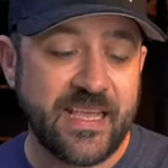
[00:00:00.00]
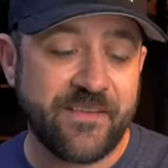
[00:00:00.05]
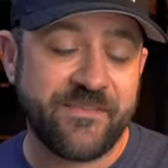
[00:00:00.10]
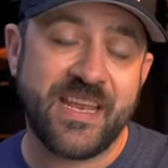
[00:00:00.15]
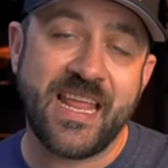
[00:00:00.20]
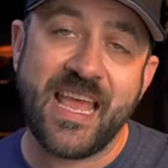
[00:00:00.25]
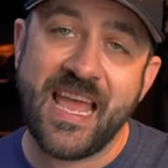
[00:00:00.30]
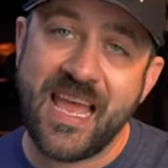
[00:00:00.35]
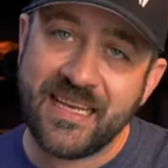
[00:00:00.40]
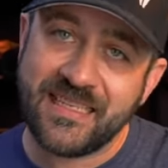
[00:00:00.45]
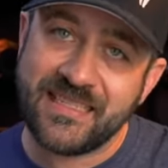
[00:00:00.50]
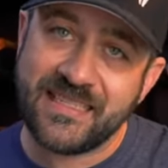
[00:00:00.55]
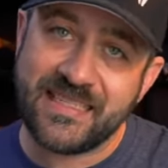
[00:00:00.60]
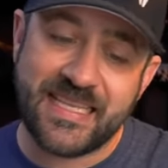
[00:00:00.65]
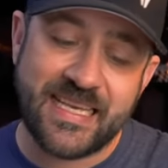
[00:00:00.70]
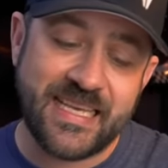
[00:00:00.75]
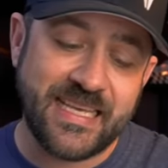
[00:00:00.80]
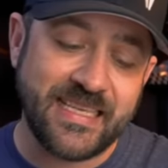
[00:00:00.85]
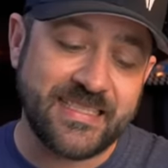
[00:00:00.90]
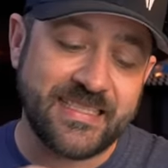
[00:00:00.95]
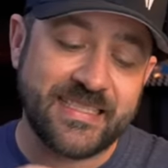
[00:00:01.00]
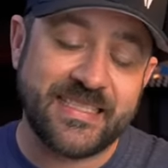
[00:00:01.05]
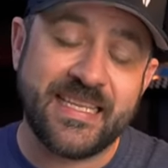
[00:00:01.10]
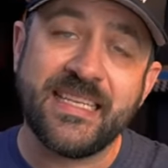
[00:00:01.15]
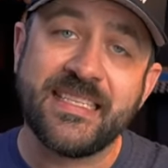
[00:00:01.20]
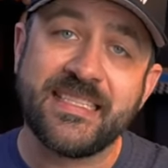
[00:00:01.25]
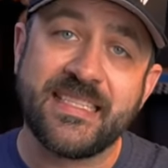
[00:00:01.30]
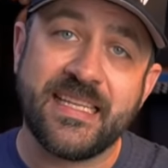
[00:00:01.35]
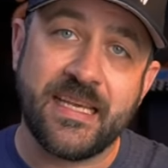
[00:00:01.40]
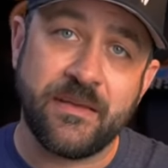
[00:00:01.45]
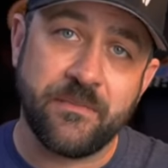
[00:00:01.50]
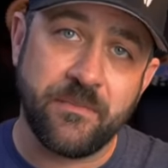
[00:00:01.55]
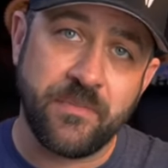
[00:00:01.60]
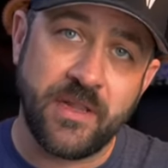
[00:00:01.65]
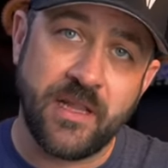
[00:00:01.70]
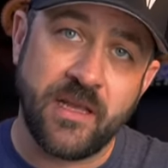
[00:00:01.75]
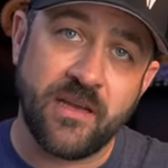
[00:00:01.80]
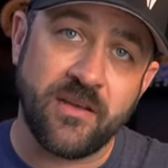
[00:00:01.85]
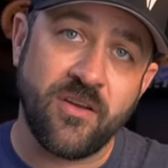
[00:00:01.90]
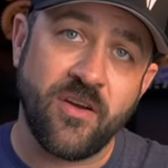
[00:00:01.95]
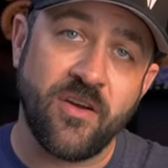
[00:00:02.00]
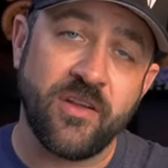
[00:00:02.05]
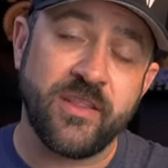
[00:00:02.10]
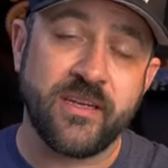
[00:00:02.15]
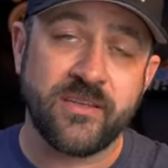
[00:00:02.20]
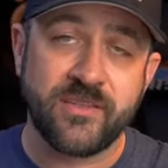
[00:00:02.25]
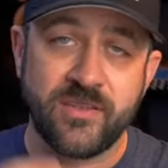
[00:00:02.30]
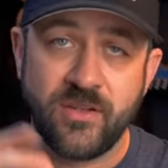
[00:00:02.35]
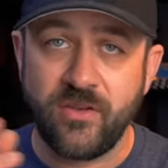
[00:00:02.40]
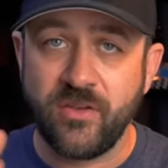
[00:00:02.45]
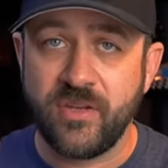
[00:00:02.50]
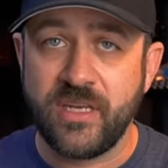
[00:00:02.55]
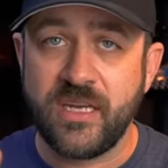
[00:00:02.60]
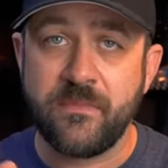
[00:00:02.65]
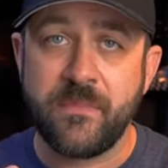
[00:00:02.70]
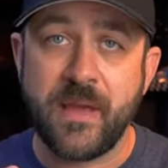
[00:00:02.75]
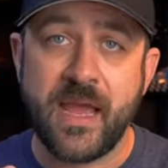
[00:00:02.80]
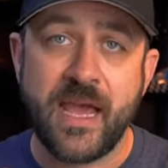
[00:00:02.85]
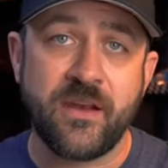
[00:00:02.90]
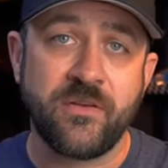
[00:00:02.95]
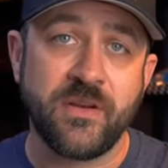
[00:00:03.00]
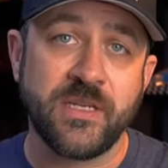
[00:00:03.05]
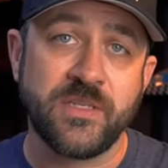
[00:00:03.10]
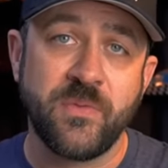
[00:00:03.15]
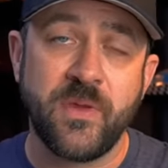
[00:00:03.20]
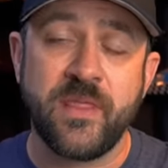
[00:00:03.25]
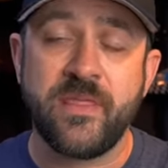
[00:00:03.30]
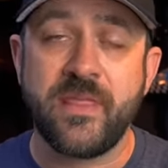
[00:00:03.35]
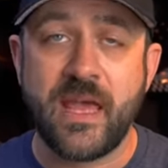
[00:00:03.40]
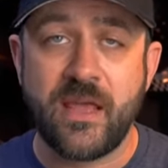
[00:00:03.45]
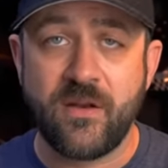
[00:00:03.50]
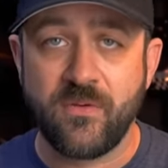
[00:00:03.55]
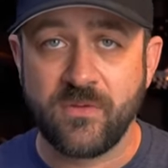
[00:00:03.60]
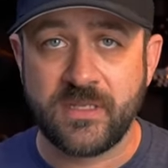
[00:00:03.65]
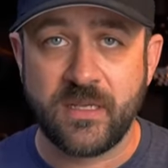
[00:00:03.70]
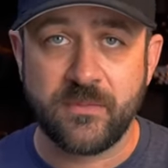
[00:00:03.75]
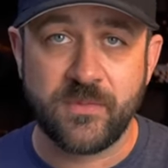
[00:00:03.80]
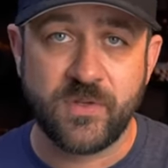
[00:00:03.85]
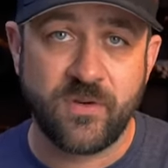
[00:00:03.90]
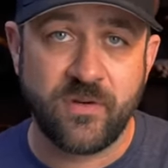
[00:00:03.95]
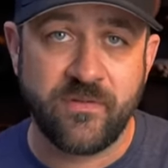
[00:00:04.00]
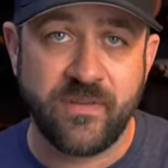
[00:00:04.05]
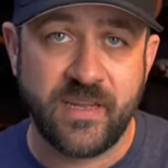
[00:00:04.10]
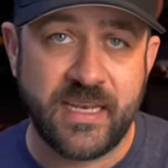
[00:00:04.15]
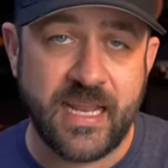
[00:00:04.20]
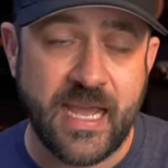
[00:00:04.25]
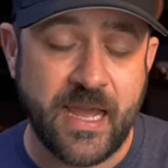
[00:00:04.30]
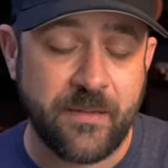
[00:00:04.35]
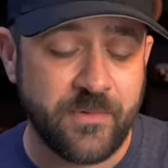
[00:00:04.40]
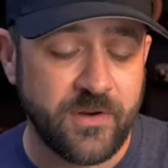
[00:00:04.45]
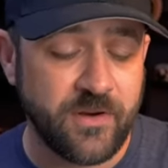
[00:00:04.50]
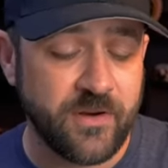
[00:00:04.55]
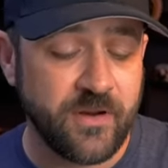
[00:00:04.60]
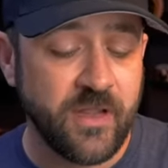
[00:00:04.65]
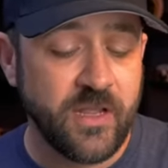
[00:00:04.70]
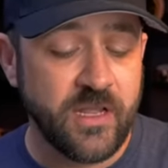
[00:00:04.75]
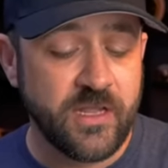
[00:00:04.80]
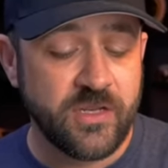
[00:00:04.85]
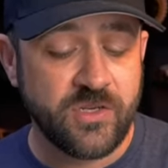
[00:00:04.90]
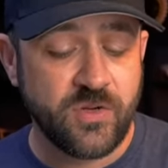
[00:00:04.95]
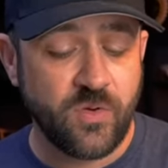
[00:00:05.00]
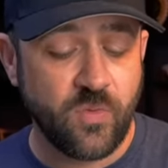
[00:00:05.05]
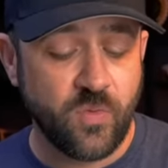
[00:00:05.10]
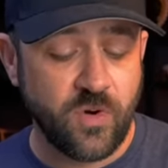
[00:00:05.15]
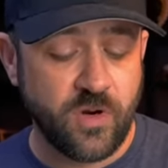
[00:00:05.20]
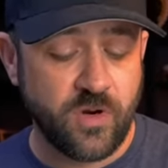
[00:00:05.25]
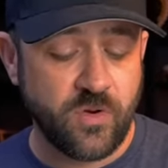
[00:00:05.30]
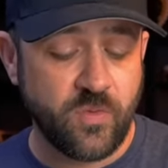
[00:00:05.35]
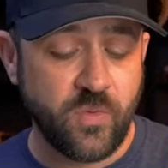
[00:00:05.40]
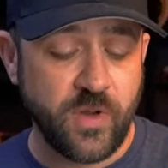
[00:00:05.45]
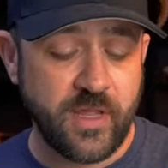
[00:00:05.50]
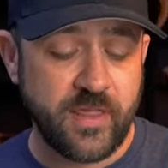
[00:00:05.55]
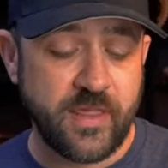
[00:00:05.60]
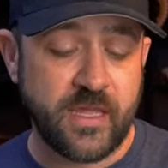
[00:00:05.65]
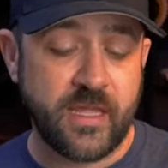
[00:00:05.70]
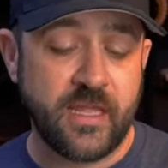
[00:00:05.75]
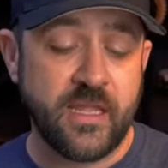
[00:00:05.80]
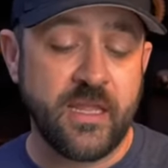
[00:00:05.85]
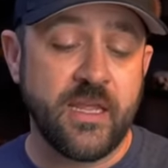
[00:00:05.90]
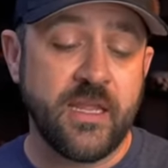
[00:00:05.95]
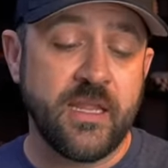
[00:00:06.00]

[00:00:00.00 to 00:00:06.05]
have an XT60 plug on there, so you'll need batteries with that or some sort of adapter to work with it.